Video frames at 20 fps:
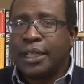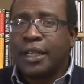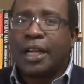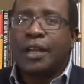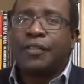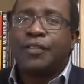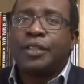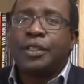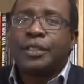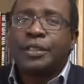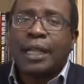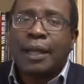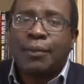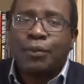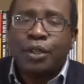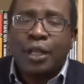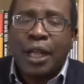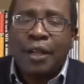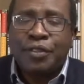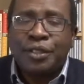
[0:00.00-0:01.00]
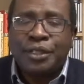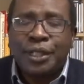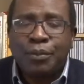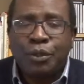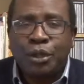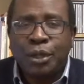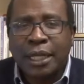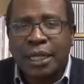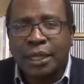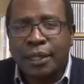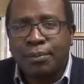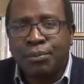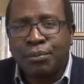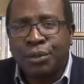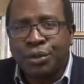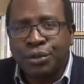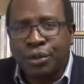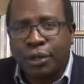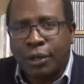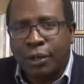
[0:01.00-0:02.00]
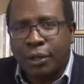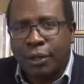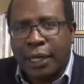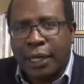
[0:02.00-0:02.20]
Every time you look at the mirror